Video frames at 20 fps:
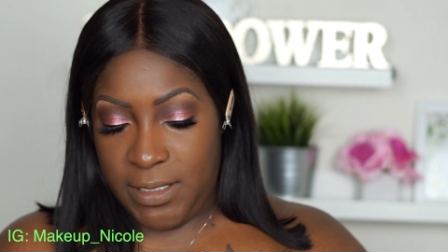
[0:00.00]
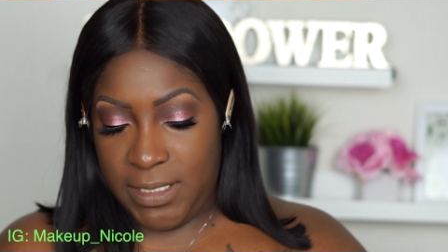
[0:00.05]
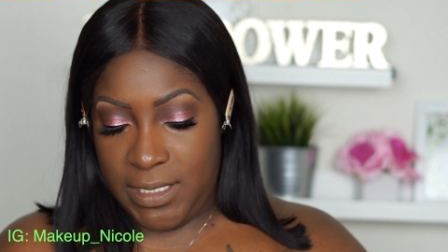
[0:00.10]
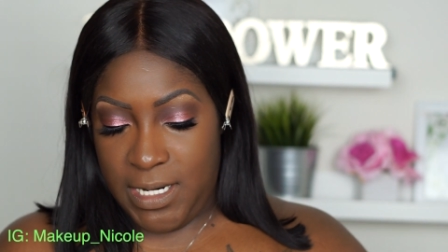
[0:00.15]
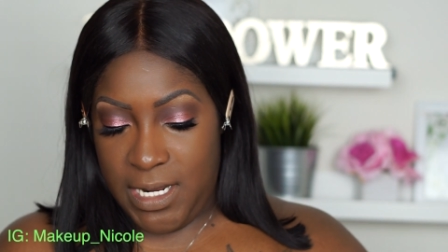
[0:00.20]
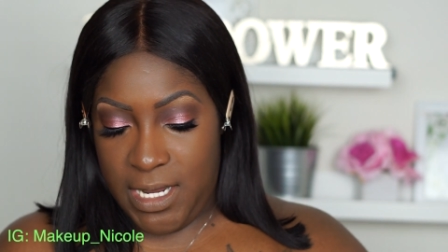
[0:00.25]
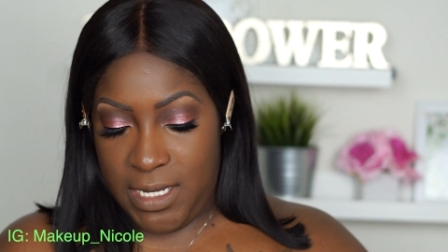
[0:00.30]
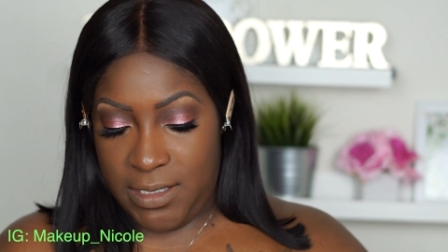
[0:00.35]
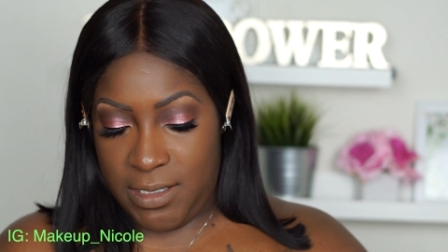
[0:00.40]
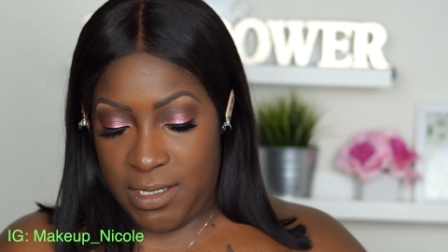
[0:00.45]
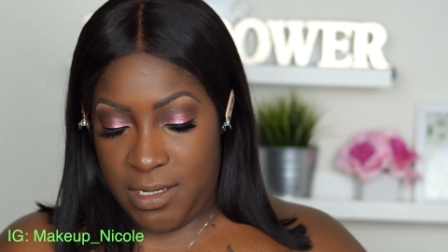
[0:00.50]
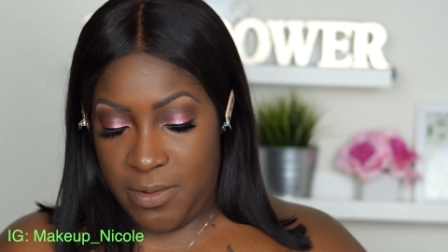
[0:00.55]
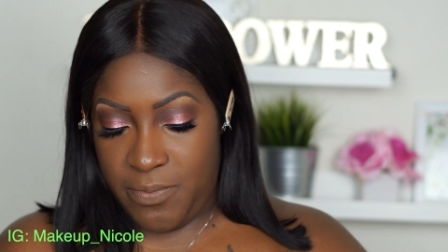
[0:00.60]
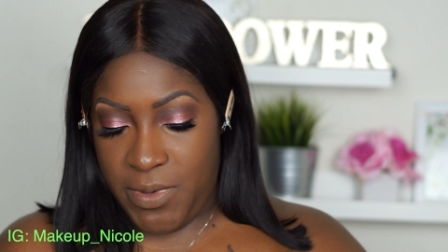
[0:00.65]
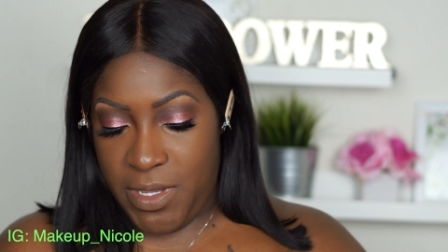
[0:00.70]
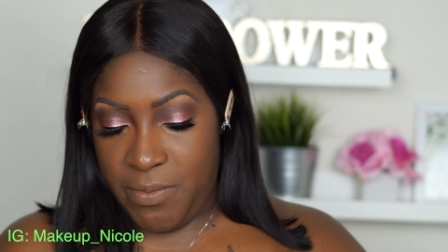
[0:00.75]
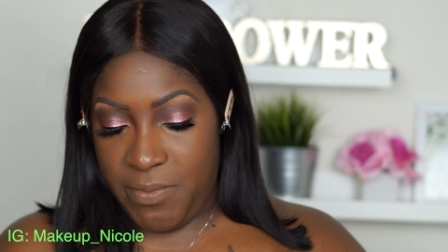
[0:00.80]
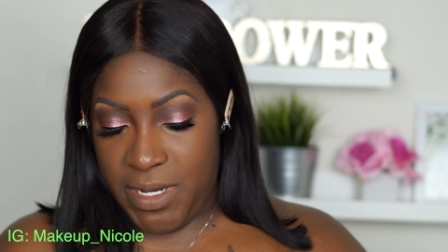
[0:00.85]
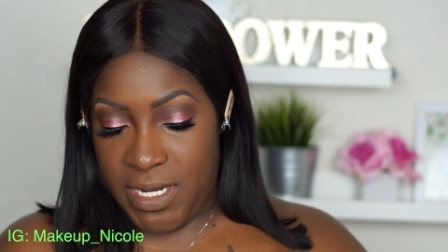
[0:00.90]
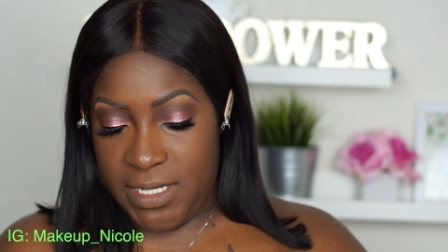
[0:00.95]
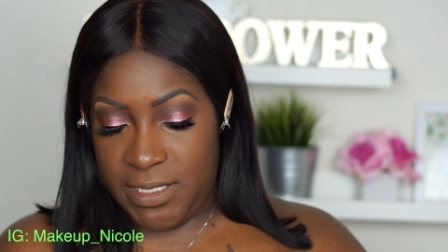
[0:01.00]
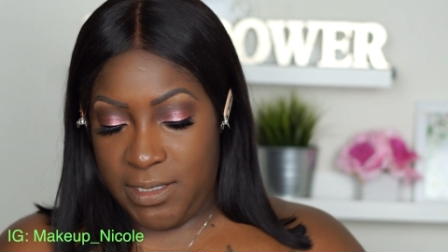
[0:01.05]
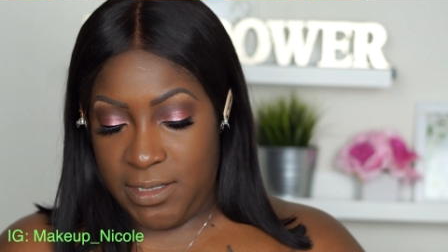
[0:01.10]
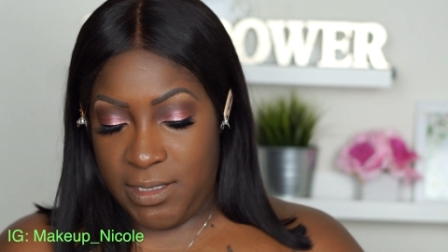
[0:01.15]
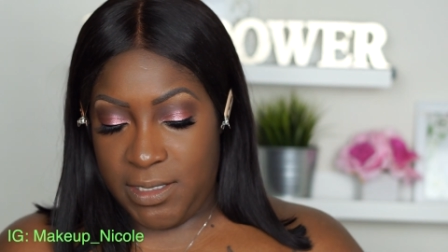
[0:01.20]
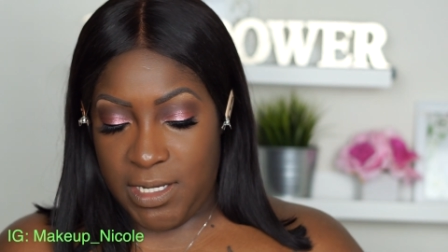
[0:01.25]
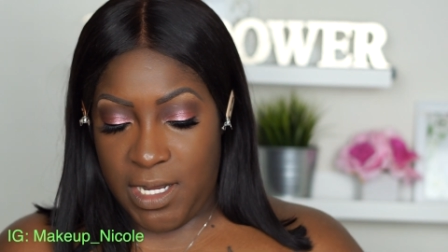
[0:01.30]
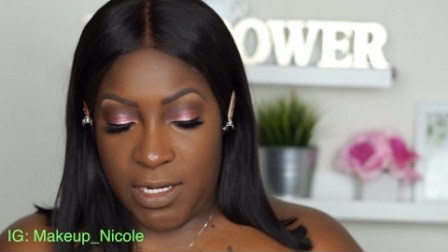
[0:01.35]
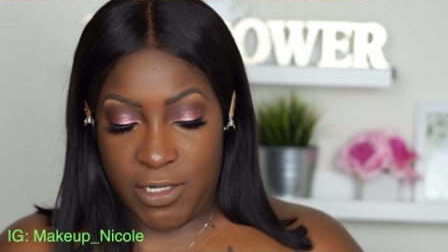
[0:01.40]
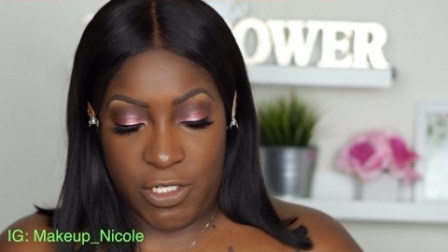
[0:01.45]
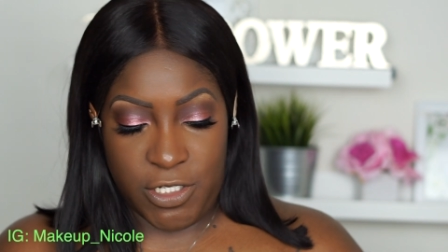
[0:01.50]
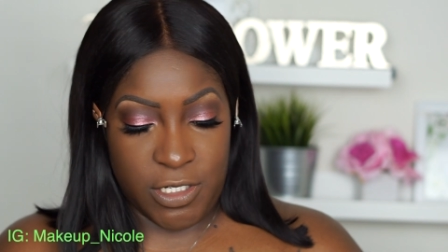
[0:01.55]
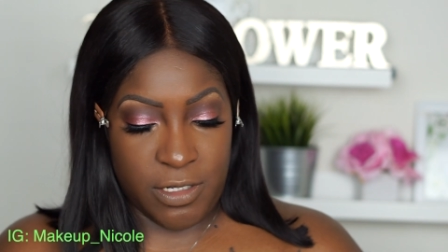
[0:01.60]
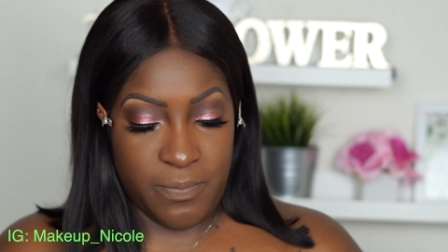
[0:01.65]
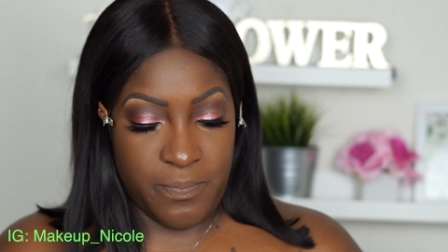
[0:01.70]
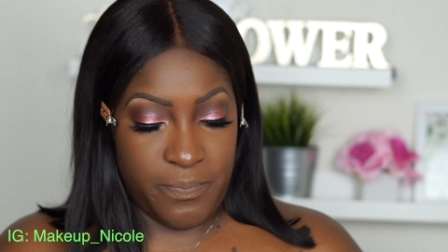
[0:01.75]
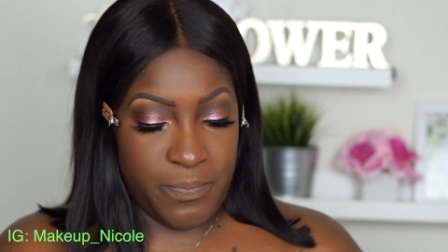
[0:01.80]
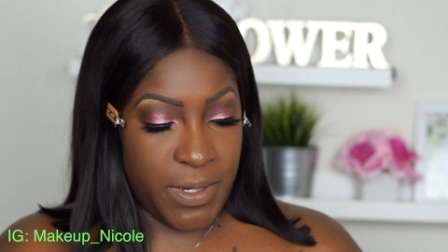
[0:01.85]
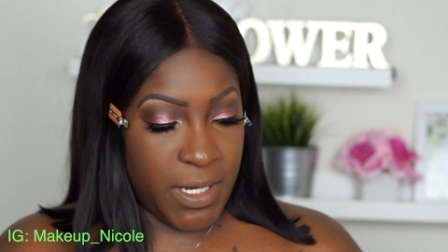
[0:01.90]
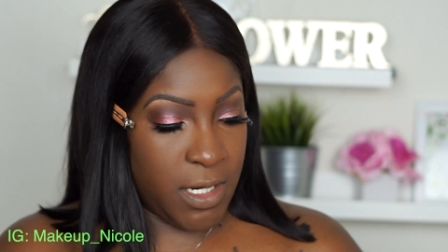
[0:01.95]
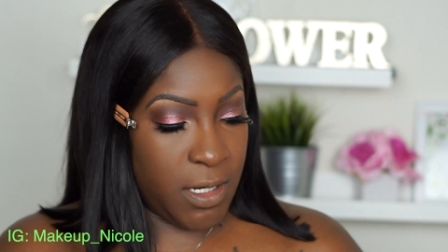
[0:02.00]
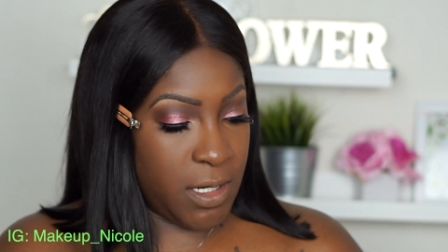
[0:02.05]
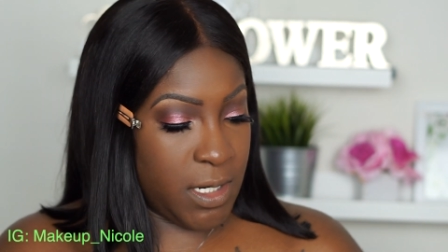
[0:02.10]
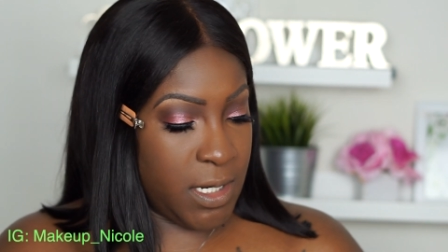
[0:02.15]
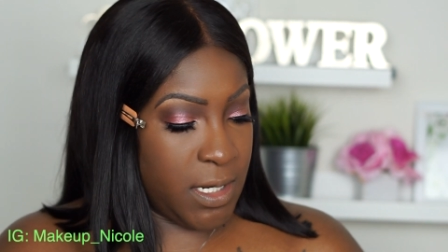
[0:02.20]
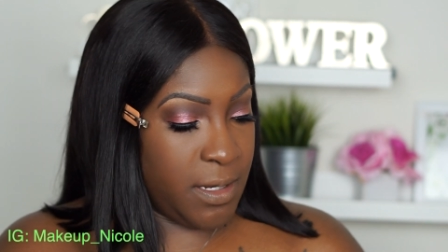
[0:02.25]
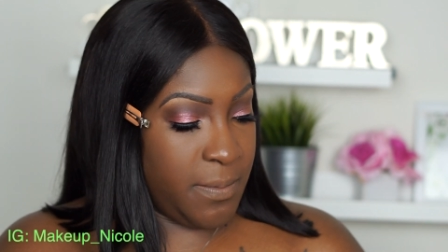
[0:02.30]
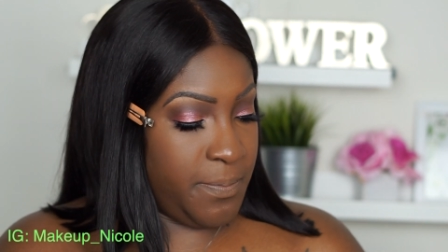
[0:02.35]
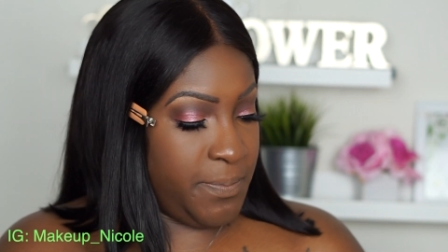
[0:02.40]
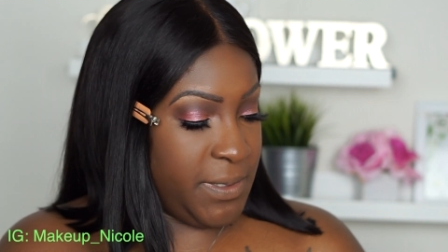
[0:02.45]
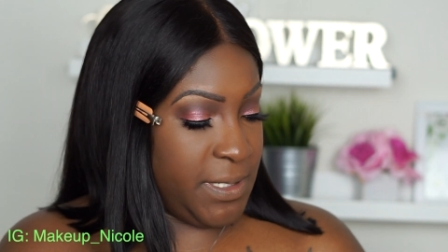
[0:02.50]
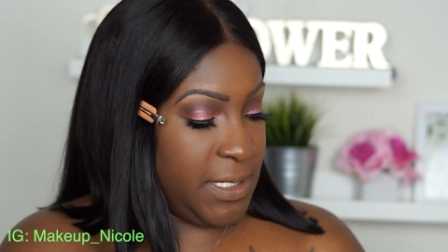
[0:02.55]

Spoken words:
today is going to be my Sasha Buttercup,